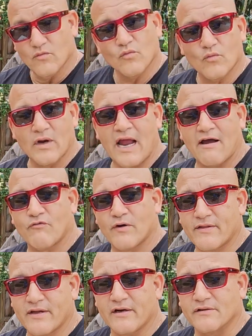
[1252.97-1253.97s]
we're halfway
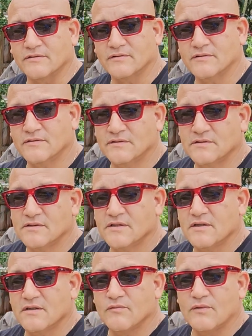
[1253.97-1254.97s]
there.
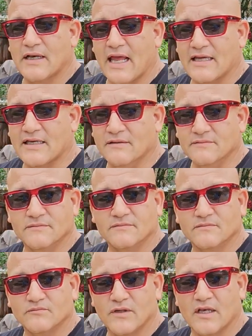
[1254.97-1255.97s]
We like it.
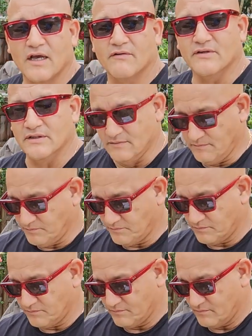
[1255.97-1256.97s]
We love it.
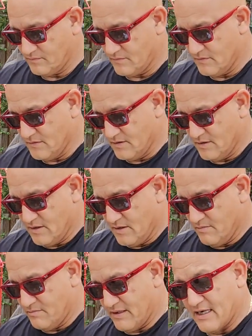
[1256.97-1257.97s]

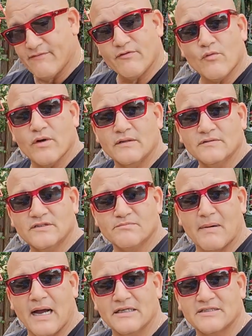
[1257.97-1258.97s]
But everyone's
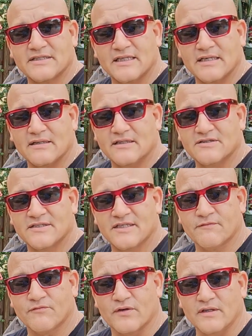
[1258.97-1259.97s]
mindset is
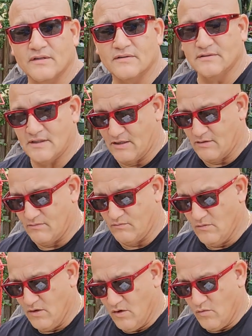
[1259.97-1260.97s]
different. And
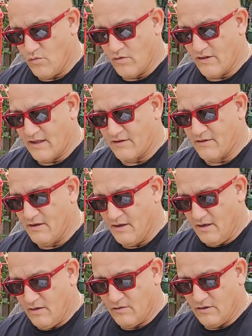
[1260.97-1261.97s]
what do they,
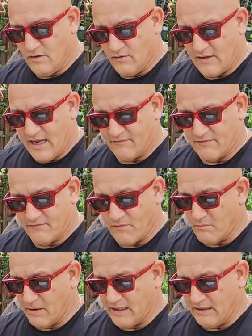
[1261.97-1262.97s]
they have
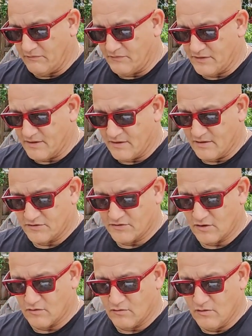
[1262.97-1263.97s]
different beliefs.
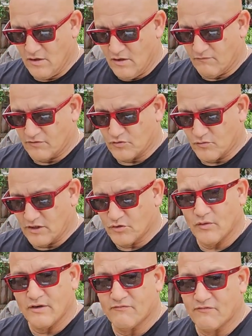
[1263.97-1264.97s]
So for
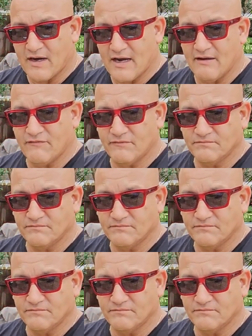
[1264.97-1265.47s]
2025,